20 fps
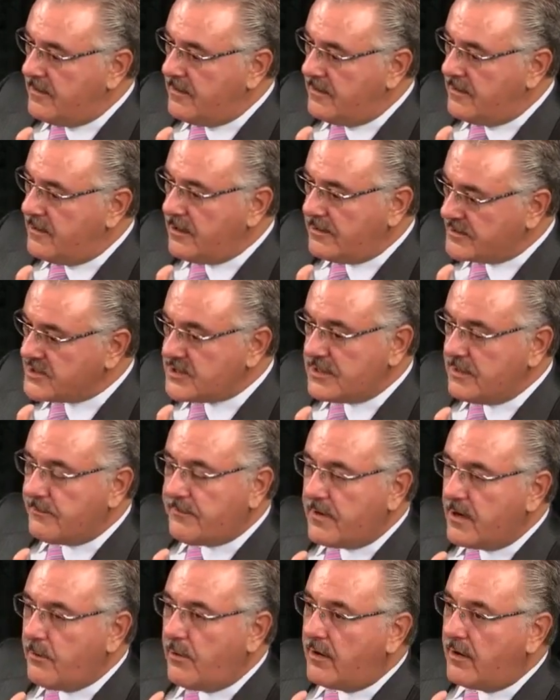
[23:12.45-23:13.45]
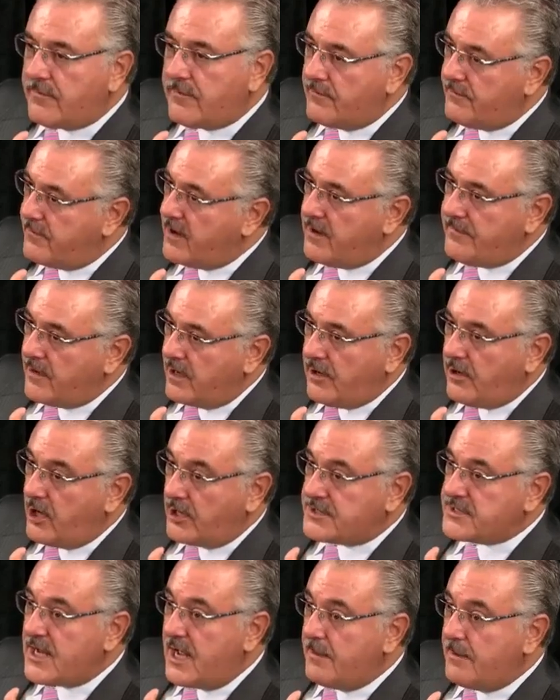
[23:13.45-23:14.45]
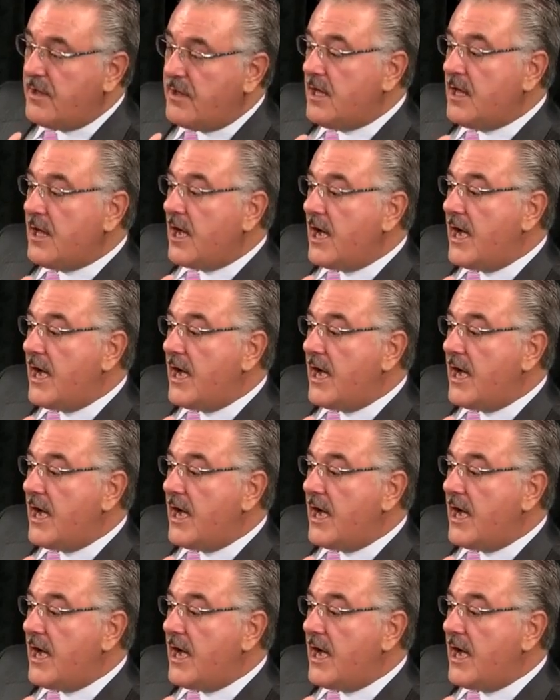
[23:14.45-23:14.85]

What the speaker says: you don't sleep very well for a very, very long time.